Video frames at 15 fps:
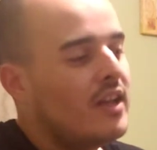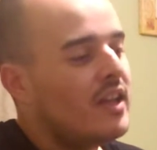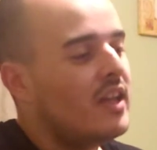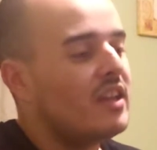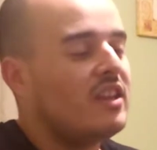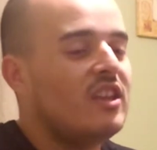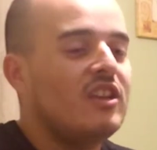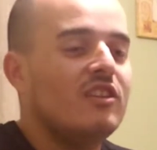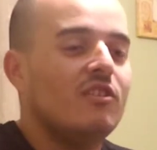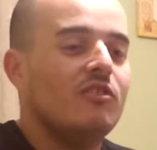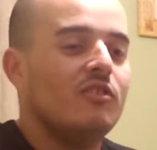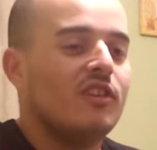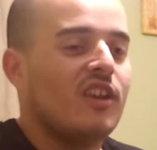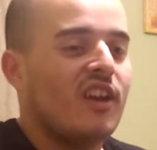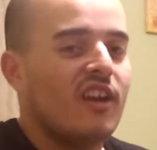And he
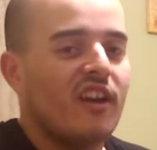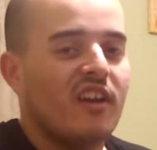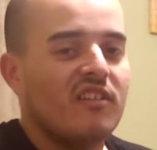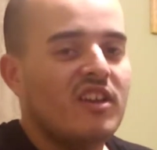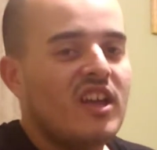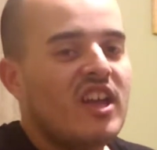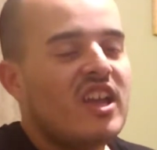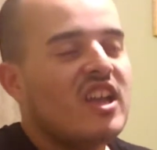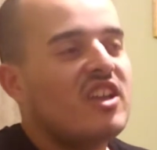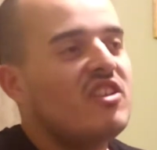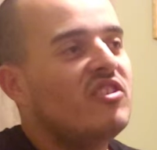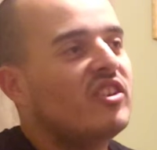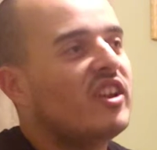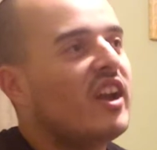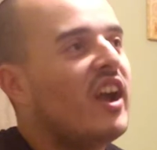don't care. He
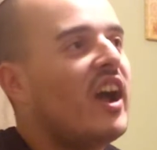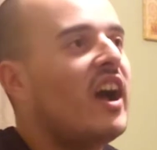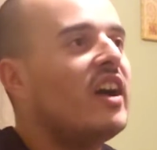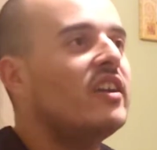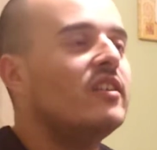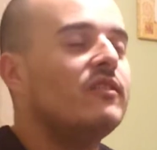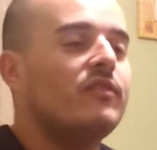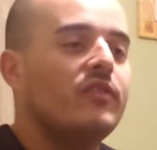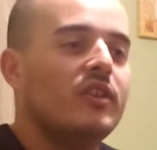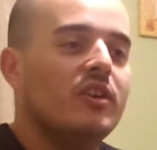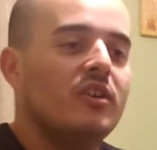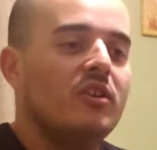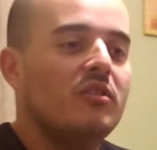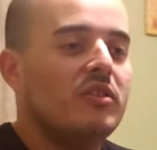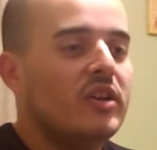don't care how you
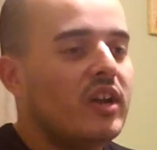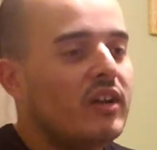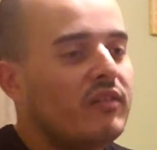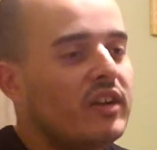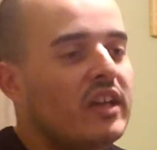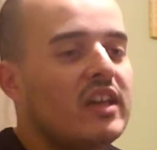feel, whatever.